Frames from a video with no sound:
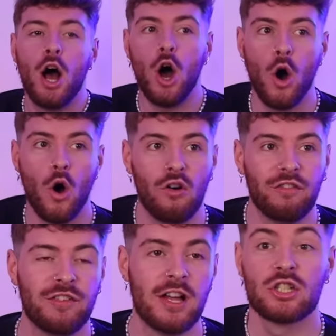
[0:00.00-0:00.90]

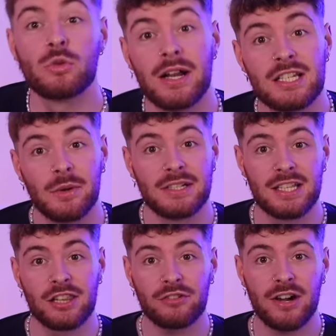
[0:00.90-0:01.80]
of
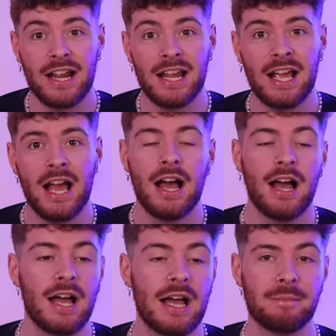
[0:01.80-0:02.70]
2023.
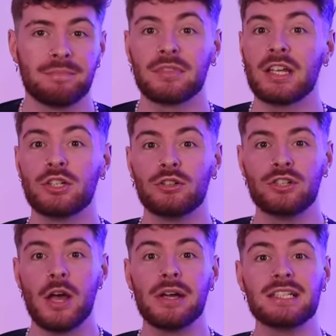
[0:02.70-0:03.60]
You'll
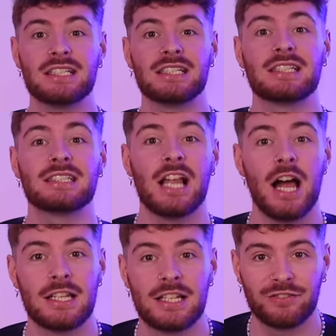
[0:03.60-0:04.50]
notice this is a
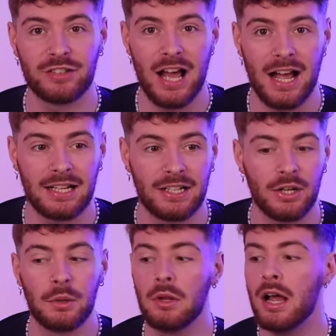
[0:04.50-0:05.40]
slightly different
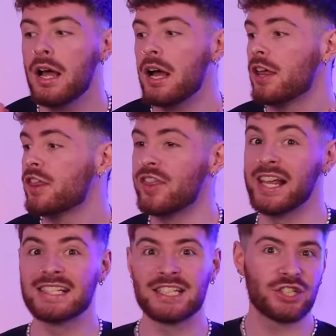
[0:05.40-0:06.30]
angle.
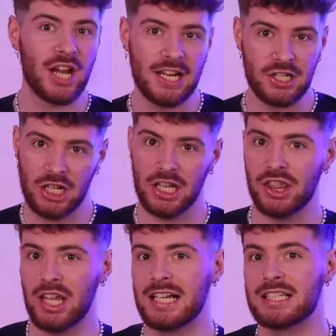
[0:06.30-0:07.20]
Things are changing,
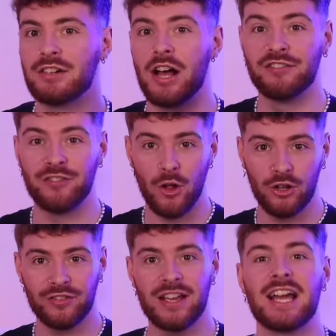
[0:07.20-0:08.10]
things are
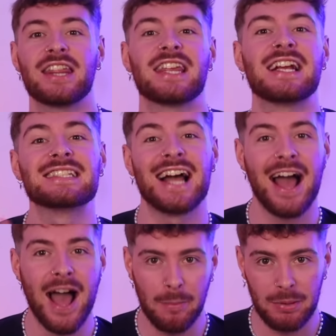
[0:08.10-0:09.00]
evolving, things are
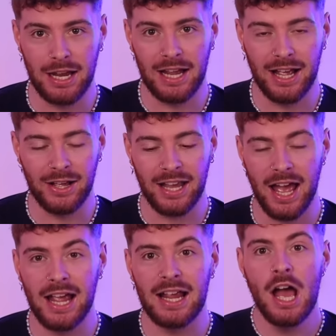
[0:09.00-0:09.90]
happening,
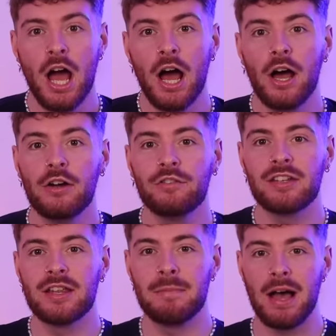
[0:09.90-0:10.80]
okay? Hopefully
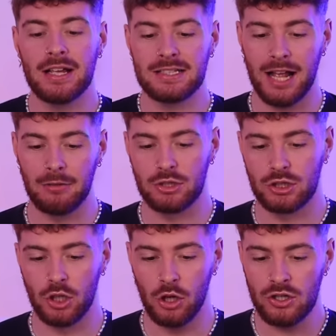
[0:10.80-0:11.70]
the mic sounds
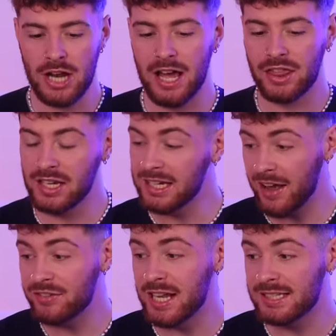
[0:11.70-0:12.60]
good. I think
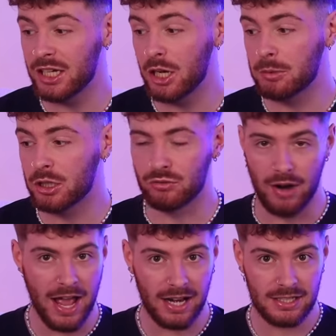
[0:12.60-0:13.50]
I've set it up
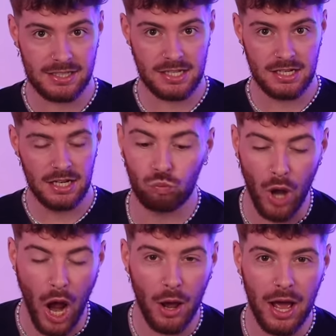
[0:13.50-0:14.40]
correct.
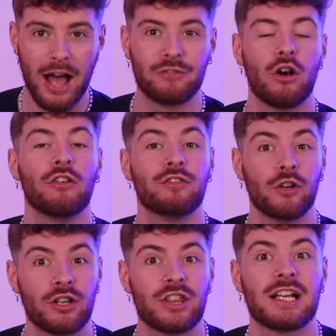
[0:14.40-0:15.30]
I've got
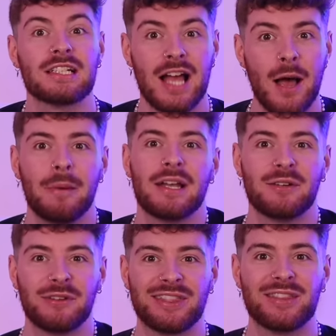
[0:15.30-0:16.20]
fun things
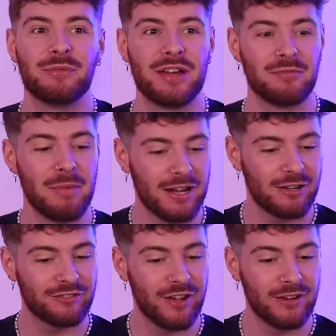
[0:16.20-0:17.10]
happening with
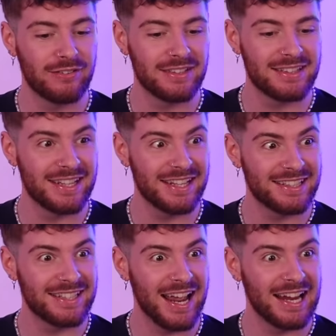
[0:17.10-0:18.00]
microphones these
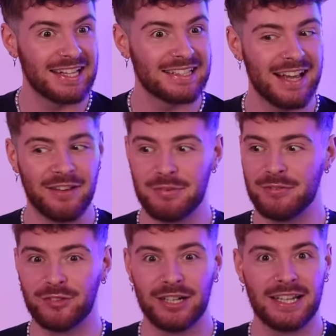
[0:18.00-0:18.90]
days. I've
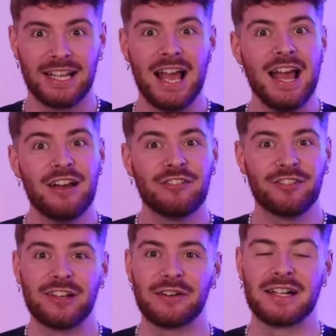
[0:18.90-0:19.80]
been really
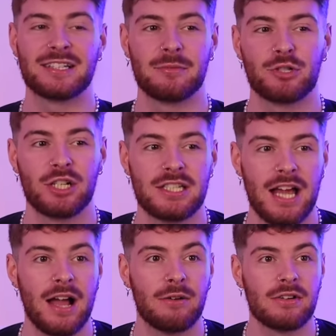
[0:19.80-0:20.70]
figuring some shit
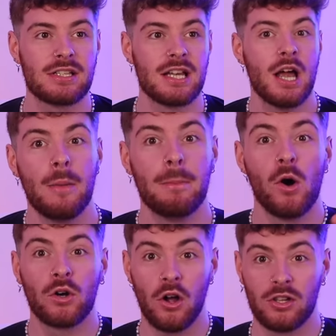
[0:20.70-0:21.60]
out.
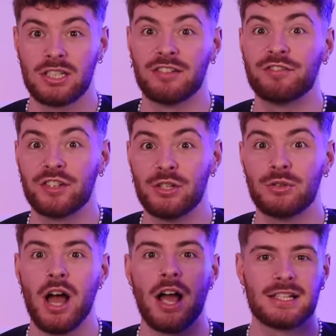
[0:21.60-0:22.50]
More content for you
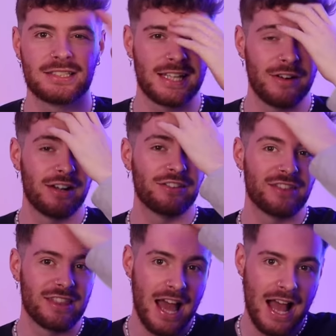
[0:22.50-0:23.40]
guys, so get ready for
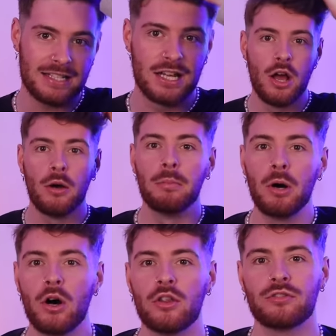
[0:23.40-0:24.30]
that.
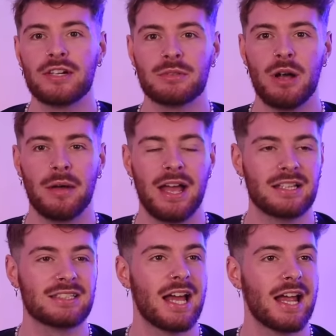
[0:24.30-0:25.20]
But the reason why we're here
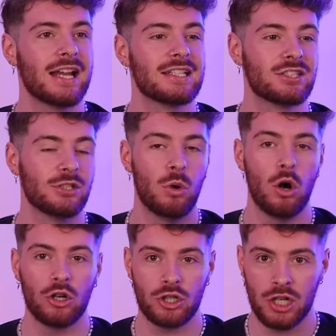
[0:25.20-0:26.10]
today is to
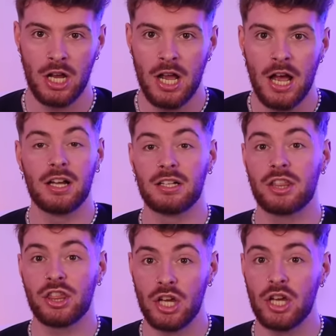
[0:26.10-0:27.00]
watch the
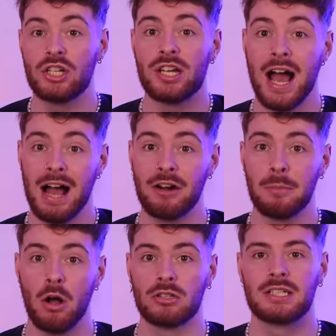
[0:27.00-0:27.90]
third Harry
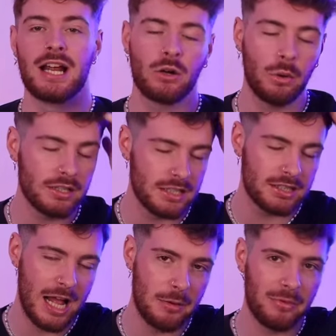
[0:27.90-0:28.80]
Potter. Now, quick
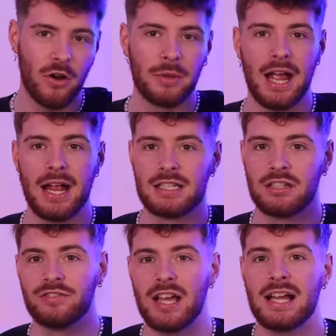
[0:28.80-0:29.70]
disclaimer before we get into the
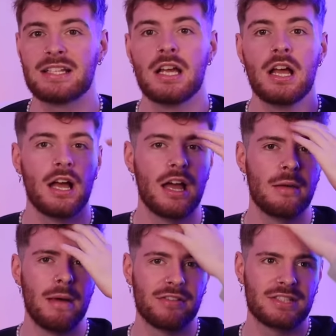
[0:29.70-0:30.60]
vid.
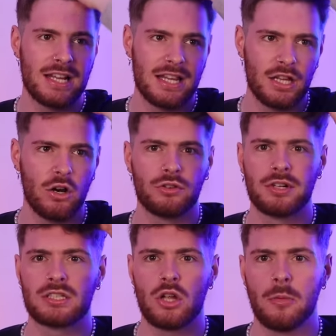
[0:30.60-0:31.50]
I've said in the other
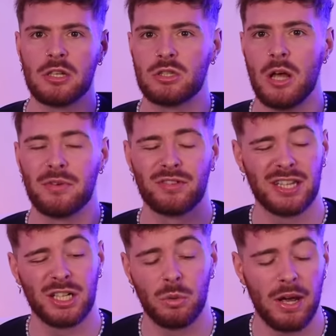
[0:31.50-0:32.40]
installments, so I'll be
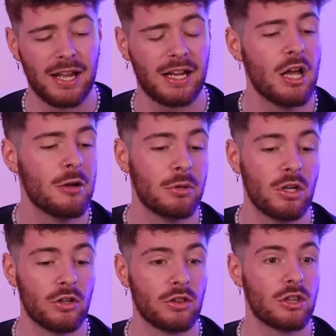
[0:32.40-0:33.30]
really quick, but